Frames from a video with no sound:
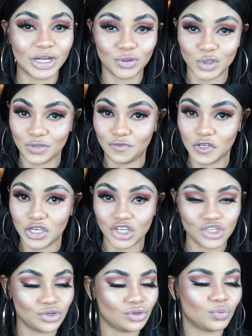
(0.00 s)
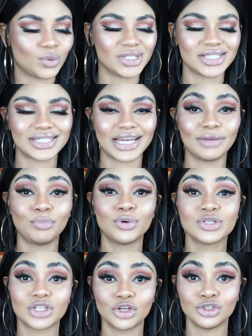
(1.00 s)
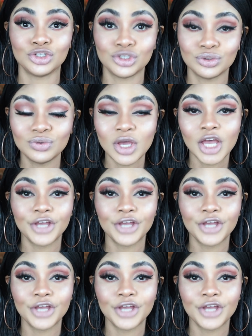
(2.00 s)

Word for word: notification once I post a new